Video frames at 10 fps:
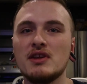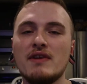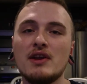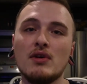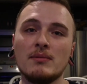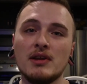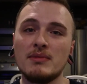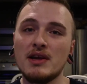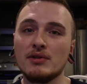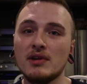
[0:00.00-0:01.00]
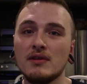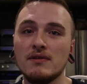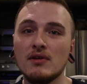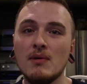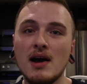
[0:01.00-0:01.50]
if I know I'm going to be out there
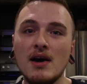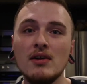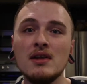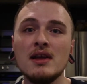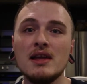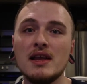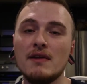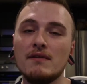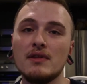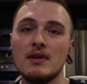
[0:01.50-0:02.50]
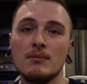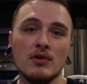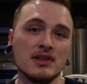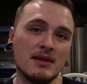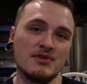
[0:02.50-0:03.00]
for a while. The
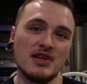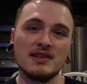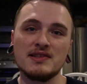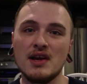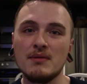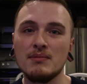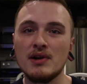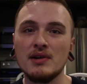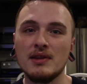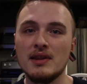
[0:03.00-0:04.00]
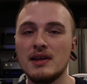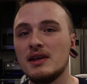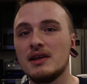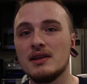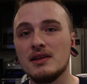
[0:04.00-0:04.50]
more times you get sunburned,
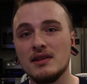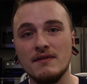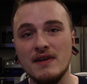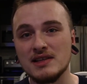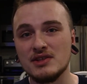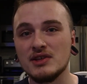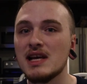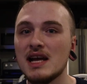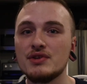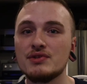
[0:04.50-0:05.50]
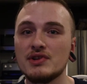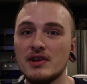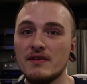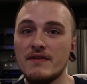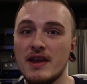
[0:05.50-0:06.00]
the faster your tattoos are
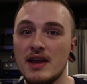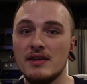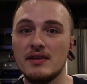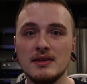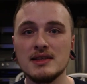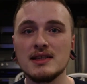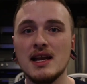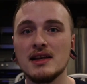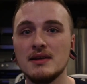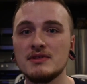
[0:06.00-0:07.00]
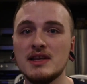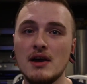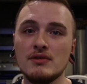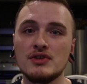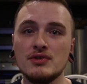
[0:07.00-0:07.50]
going to fade. This kind of comes
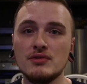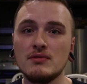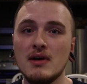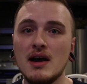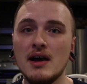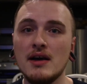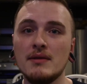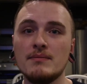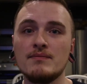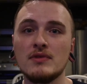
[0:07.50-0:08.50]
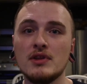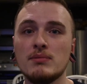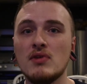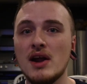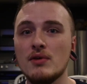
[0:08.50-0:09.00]
down to your
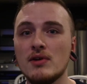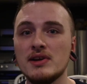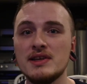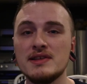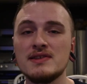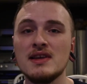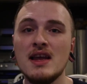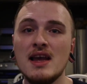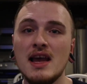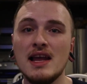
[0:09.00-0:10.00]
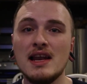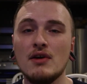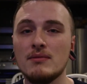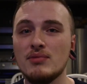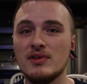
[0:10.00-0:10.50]
priorities and
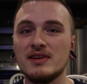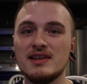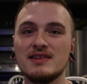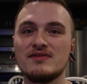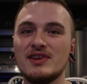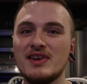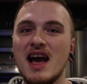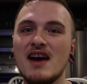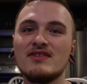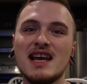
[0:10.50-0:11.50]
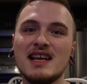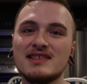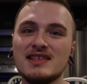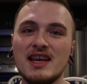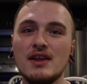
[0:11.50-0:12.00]
how important it is for you to have tan
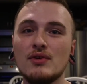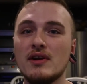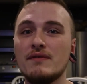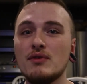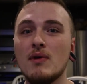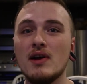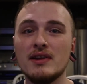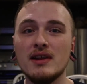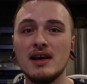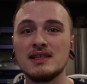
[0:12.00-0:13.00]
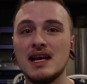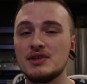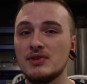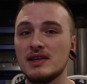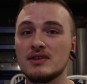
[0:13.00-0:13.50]
skin, or if you want a
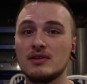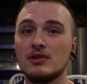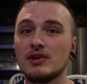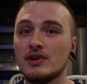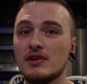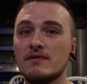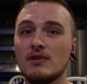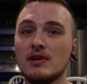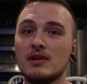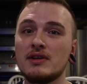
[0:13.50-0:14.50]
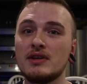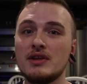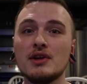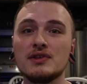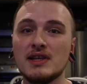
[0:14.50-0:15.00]
tattoo that's going to look good for
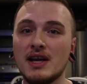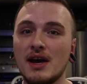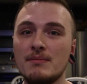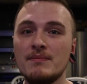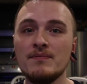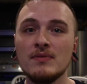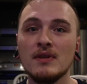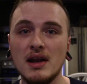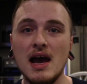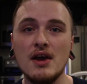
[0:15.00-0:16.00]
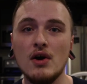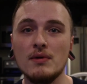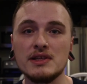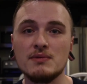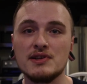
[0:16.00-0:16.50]
years to come. But I
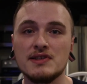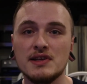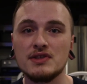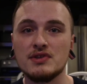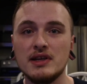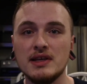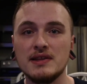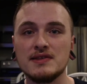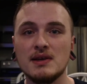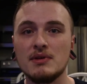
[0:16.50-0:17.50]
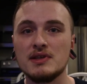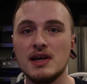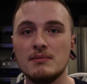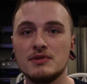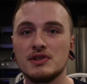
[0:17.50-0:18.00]
always wear sunscreen in the
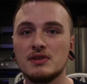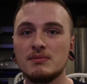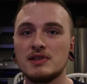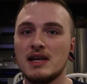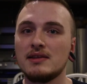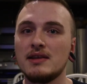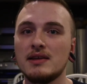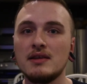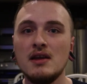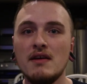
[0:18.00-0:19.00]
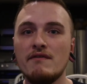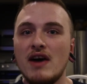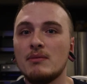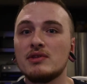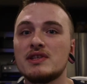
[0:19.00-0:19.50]
summertime just to protect the
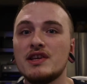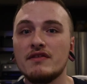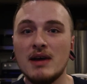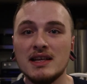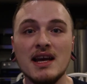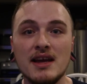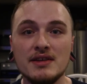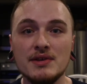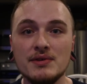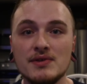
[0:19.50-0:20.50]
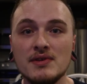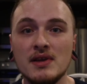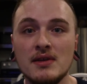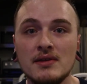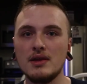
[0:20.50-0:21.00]
vibrancy of my tattoos.
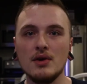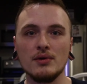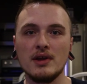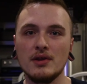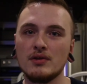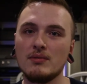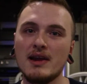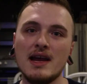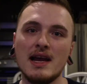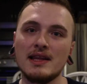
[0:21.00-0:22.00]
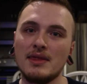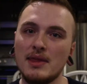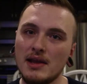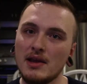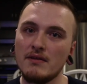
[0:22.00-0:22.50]
The only other way I can
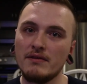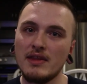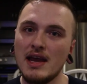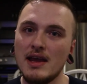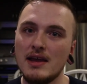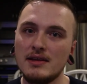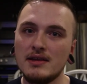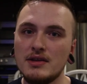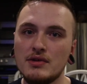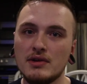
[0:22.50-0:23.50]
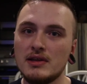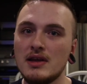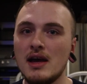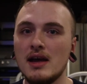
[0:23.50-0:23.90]
think of that you could